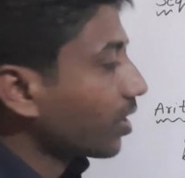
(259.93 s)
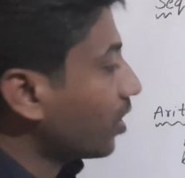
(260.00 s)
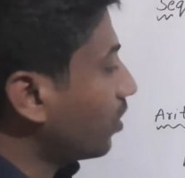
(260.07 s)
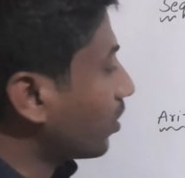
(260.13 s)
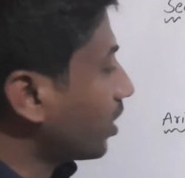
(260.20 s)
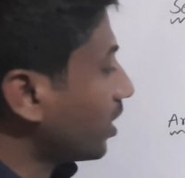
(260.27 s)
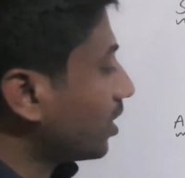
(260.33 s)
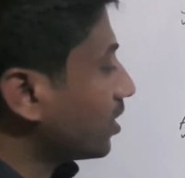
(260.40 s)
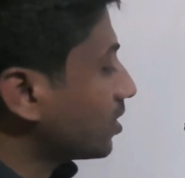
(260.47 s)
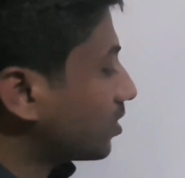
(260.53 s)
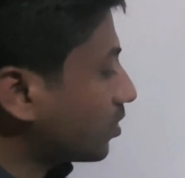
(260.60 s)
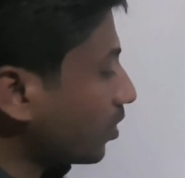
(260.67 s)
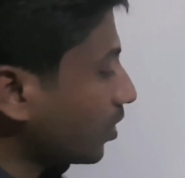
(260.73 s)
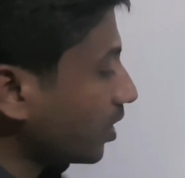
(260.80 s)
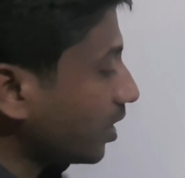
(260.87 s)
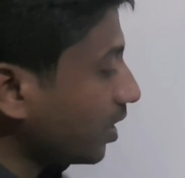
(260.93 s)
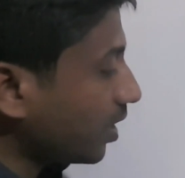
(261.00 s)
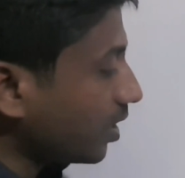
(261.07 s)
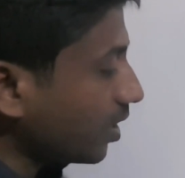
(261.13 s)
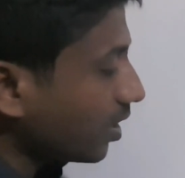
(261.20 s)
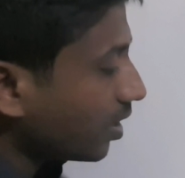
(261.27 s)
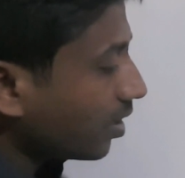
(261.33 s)
Okay, so
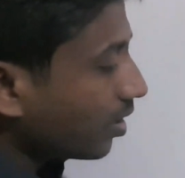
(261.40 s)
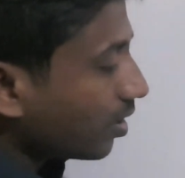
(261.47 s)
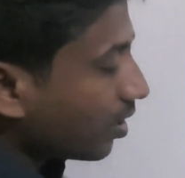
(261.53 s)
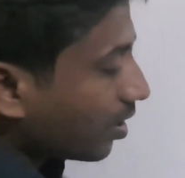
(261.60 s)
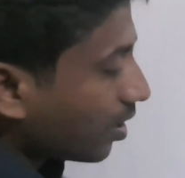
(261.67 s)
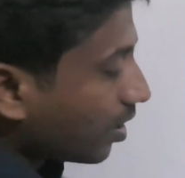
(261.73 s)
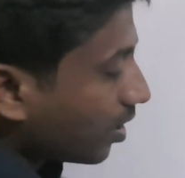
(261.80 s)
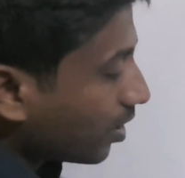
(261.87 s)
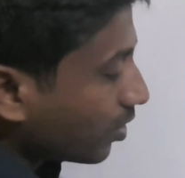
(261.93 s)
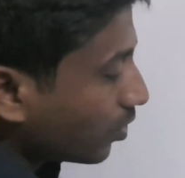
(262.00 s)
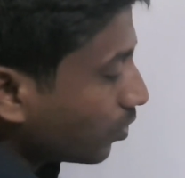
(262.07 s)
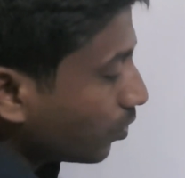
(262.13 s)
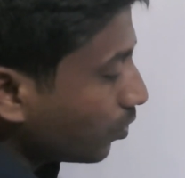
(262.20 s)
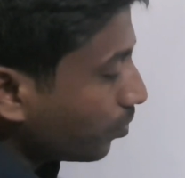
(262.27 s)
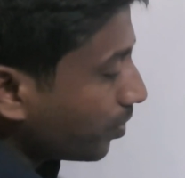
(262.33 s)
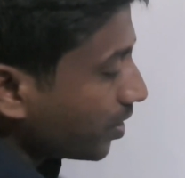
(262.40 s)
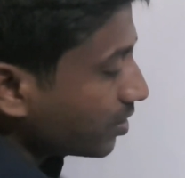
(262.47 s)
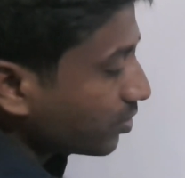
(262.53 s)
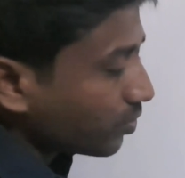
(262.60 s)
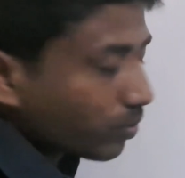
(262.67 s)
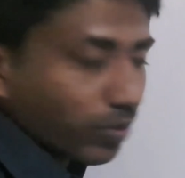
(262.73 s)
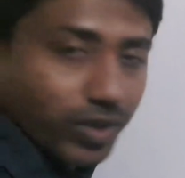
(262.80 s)
here 2 plus
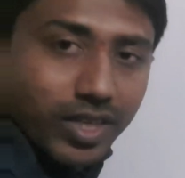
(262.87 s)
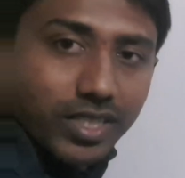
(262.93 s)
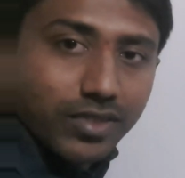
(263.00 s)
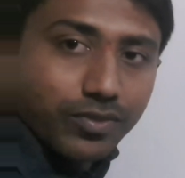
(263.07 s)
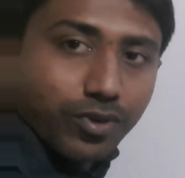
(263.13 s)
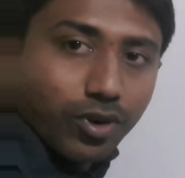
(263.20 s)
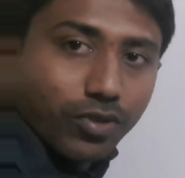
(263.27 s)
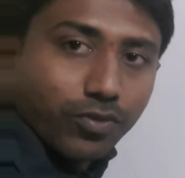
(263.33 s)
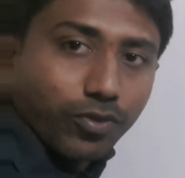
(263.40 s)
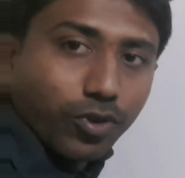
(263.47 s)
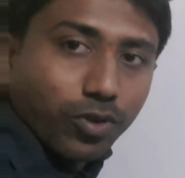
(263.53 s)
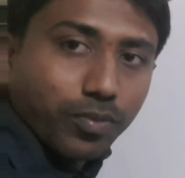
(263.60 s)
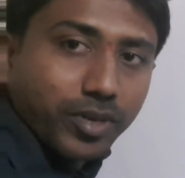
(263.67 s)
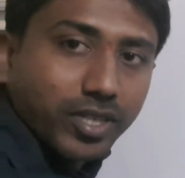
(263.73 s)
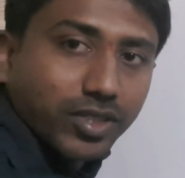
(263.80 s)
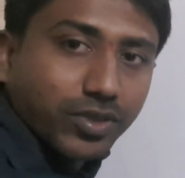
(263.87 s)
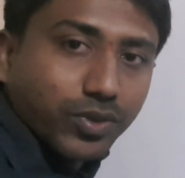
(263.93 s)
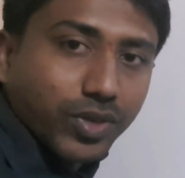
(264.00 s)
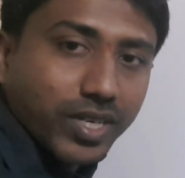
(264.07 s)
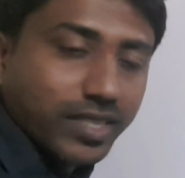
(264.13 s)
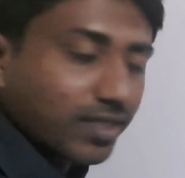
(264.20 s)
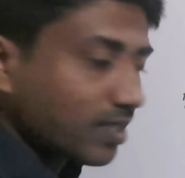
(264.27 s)
2 is 4, 4 plus 2
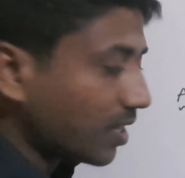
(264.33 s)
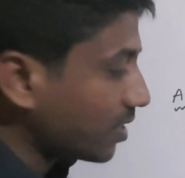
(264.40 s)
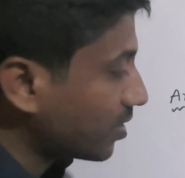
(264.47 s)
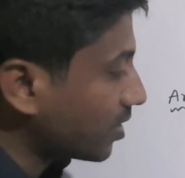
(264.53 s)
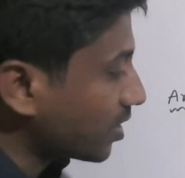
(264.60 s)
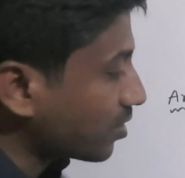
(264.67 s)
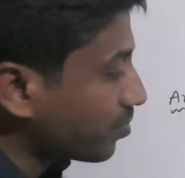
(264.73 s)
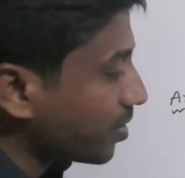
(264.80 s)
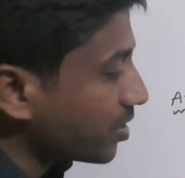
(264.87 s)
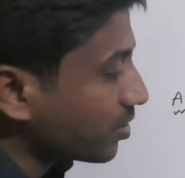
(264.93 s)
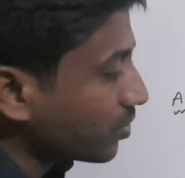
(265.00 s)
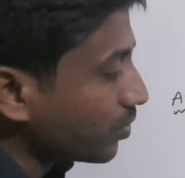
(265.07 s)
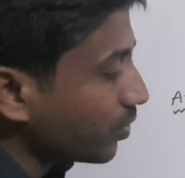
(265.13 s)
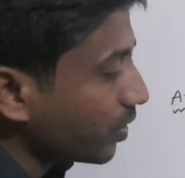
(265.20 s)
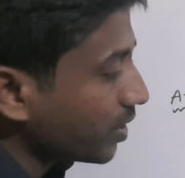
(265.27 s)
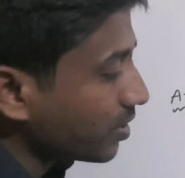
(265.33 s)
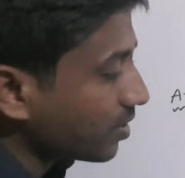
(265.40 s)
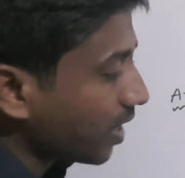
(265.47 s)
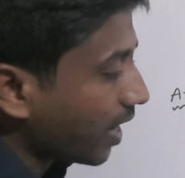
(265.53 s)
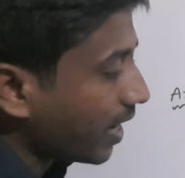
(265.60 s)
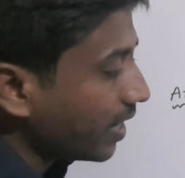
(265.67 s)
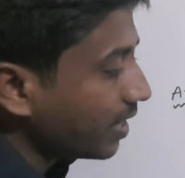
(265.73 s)
is 6, 6 plus 2 is
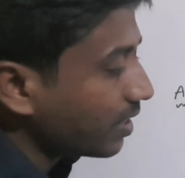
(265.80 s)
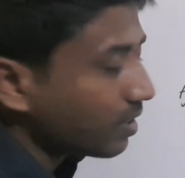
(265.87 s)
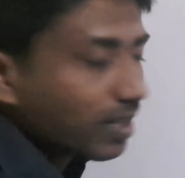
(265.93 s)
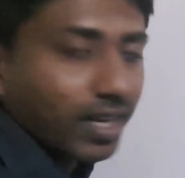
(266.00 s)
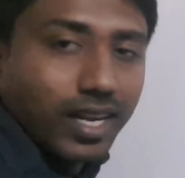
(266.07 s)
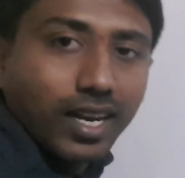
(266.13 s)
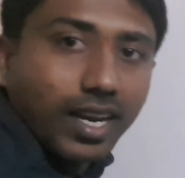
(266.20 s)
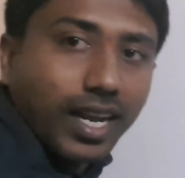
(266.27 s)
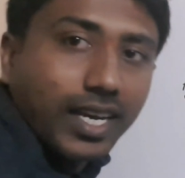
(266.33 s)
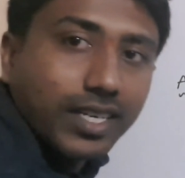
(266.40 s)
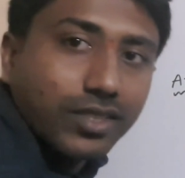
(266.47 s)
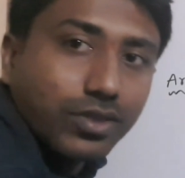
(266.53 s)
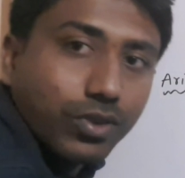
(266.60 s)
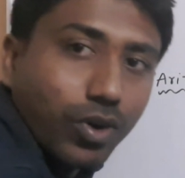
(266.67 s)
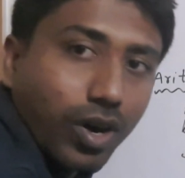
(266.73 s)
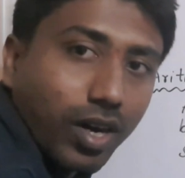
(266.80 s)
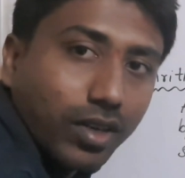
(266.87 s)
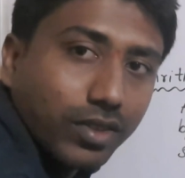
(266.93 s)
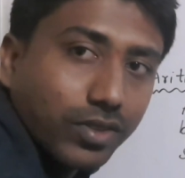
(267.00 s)
8, like so on.